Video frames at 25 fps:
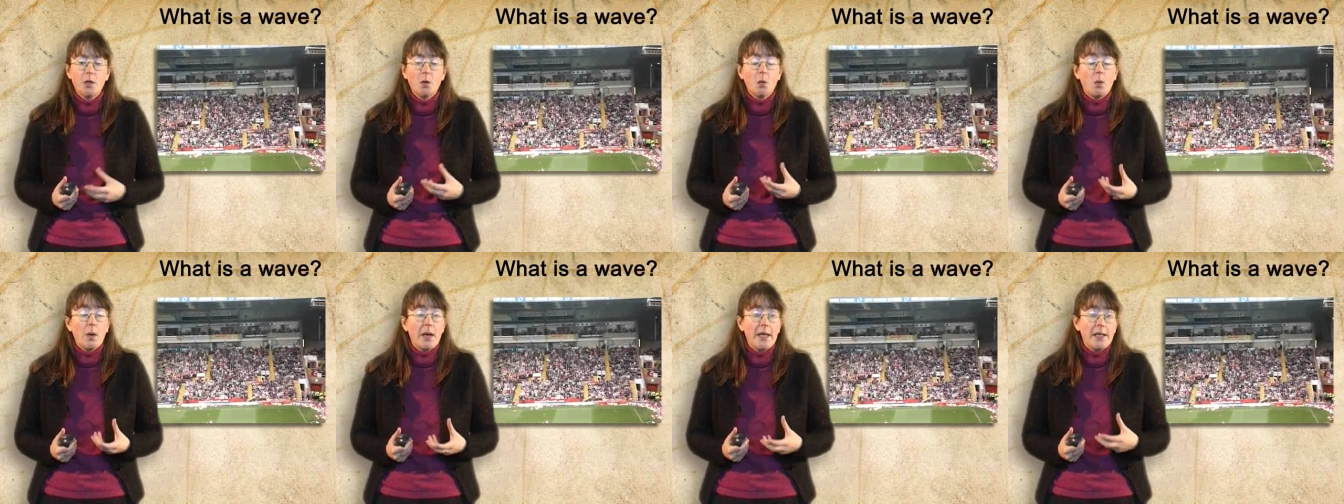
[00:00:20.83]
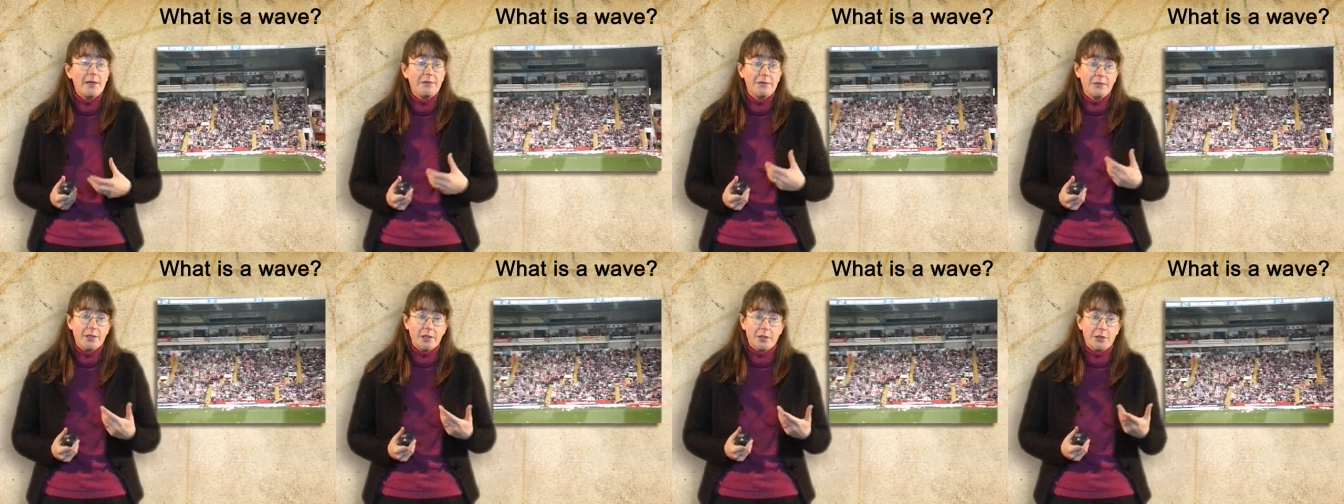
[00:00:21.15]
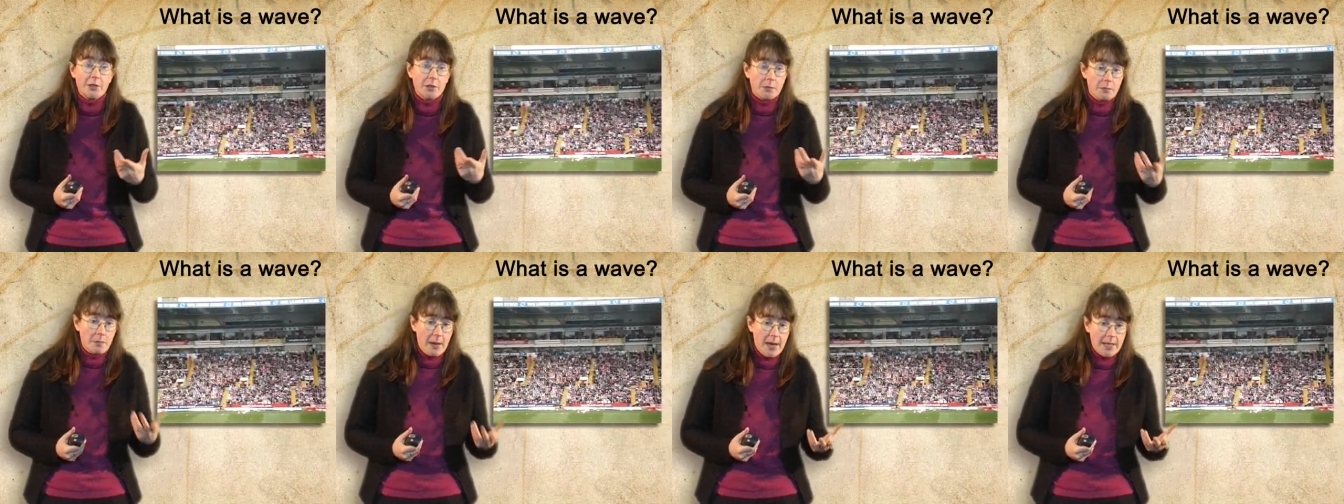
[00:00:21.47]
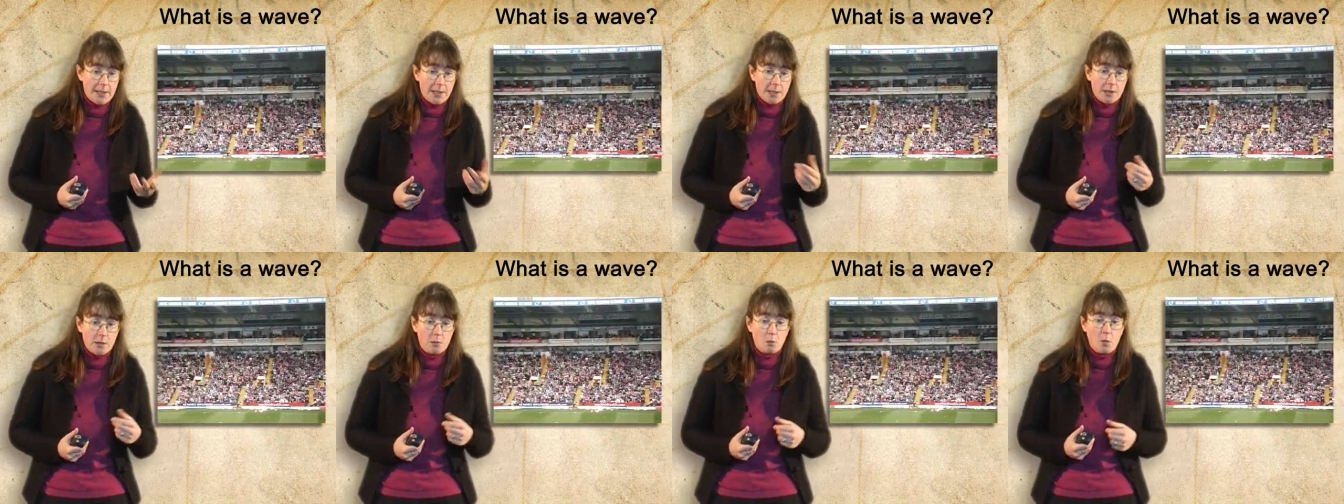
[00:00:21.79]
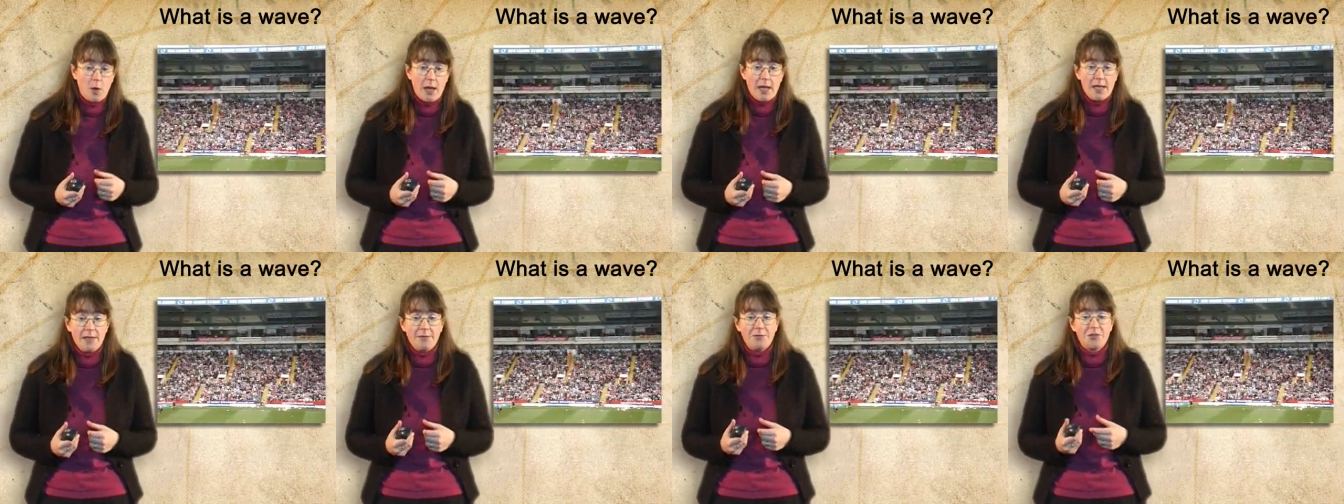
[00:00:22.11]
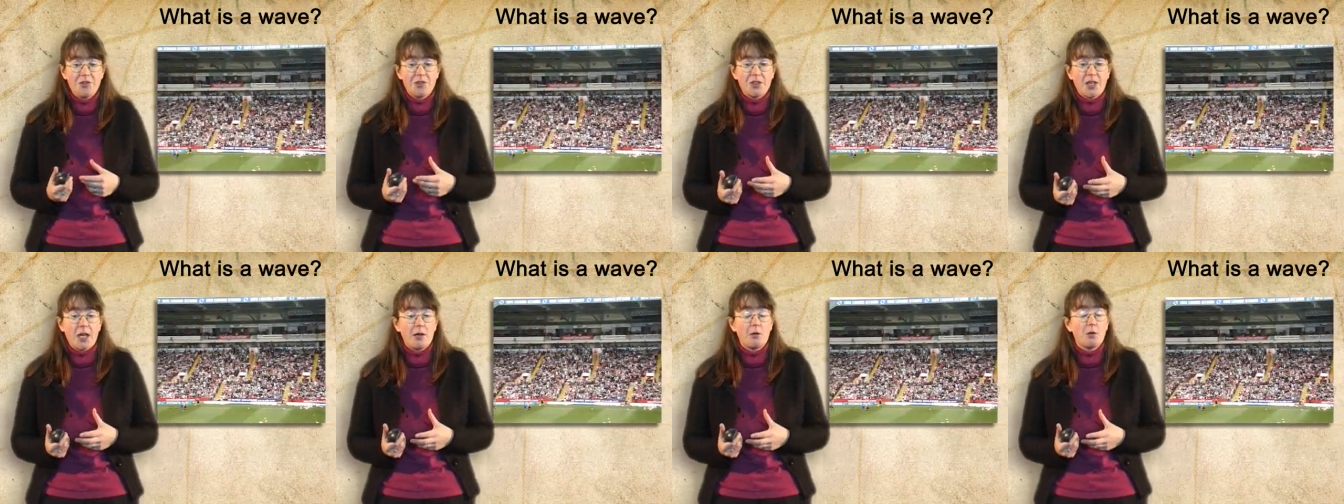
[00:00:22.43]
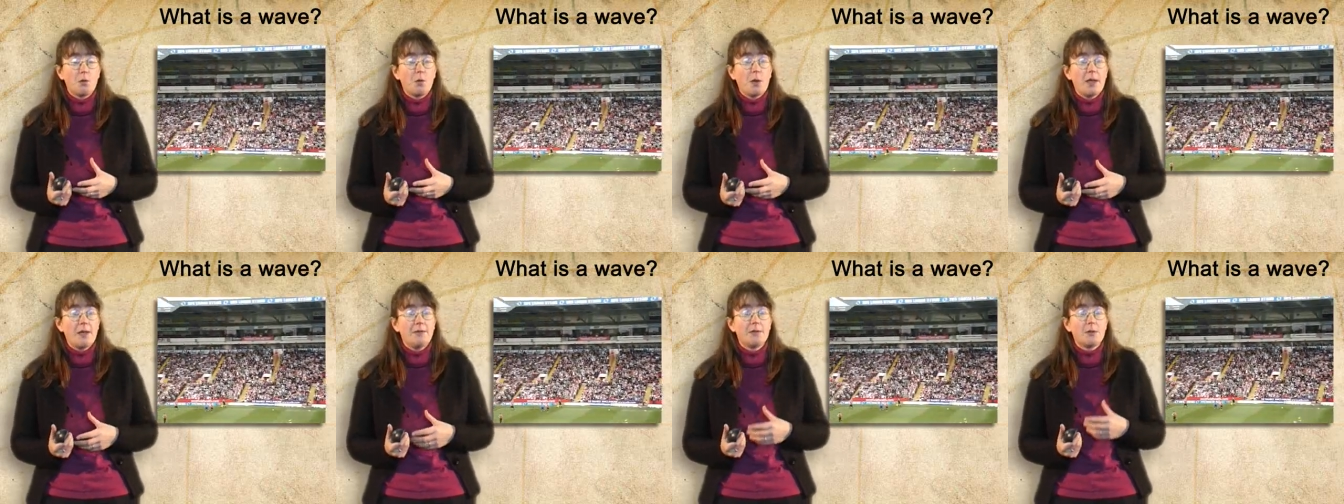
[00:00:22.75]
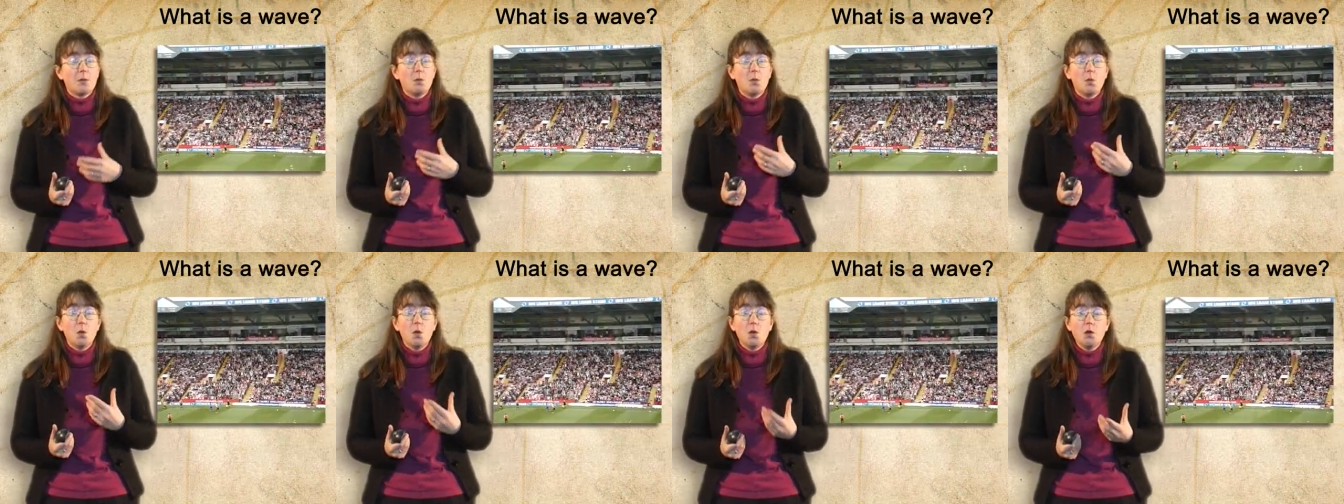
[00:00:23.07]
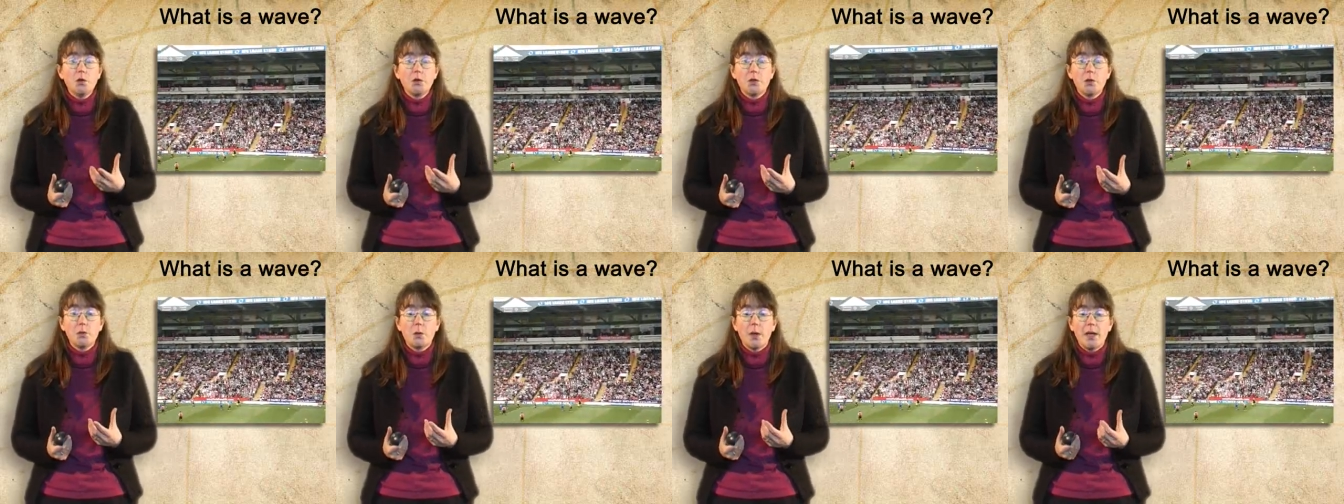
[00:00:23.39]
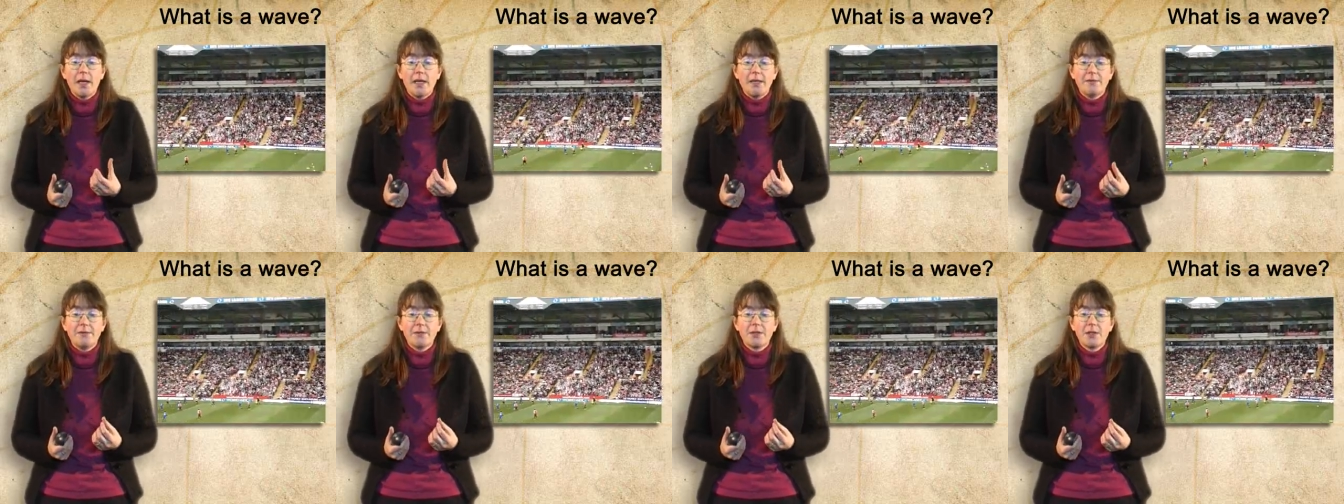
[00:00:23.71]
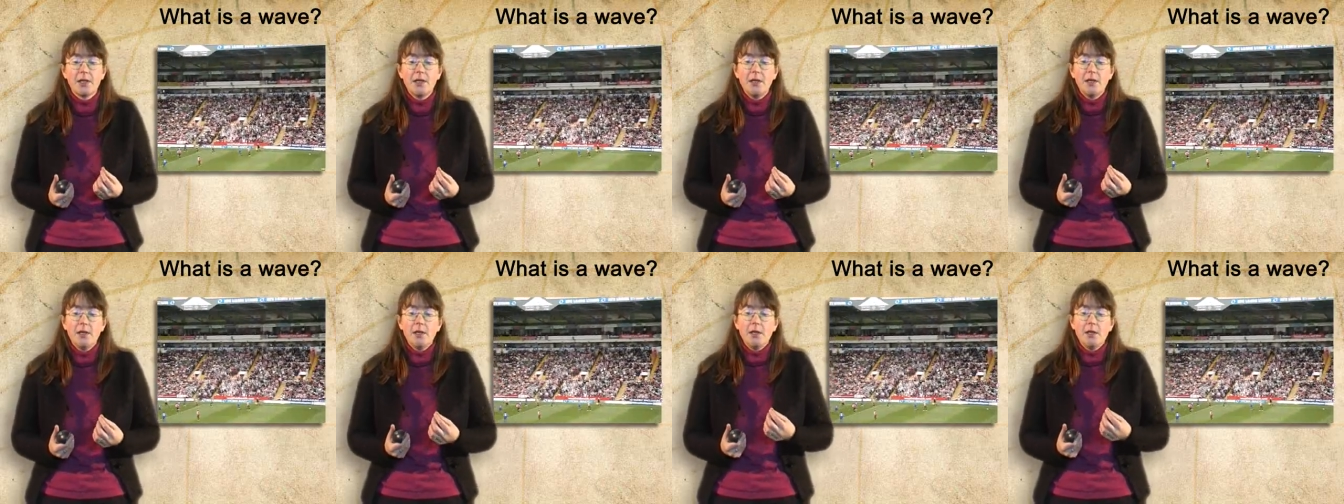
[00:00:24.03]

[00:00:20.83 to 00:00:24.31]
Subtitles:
Waves such as Mexican waves, sound waves and water waves,